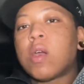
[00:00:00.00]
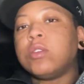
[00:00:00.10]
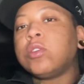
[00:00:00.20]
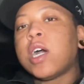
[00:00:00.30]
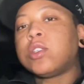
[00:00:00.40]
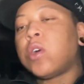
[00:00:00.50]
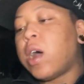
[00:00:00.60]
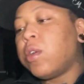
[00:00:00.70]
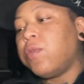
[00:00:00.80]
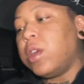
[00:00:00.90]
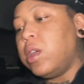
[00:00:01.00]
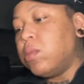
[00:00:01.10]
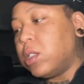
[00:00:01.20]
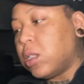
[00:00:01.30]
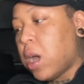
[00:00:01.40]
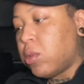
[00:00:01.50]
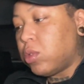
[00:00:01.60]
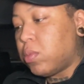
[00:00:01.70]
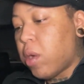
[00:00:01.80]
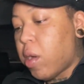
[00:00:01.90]
You guys know I don't even eat McDonald's,
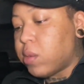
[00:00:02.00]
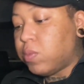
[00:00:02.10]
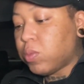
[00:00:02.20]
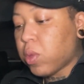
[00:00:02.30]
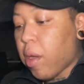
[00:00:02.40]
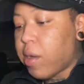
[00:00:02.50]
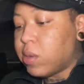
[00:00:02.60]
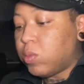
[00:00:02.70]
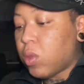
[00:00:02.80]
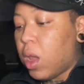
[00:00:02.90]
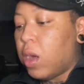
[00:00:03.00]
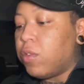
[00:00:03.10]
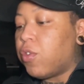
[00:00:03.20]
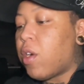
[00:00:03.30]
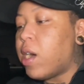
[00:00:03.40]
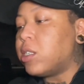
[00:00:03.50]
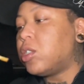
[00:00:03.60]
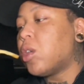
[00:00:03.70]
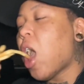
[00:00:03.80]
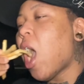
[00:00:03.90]
but I love the fries.